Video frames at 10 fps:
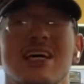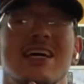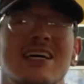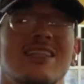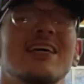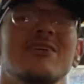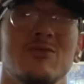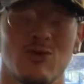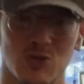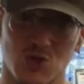thank you
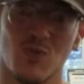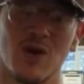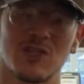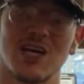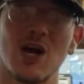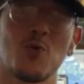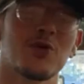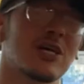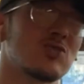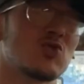so much. I hope you guys
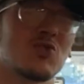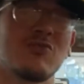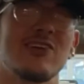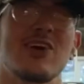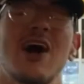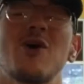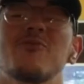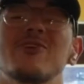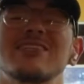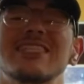enjoyed the video. I hope you're as
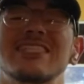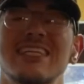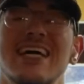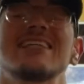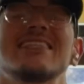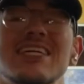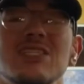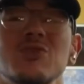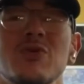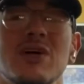excited to get to it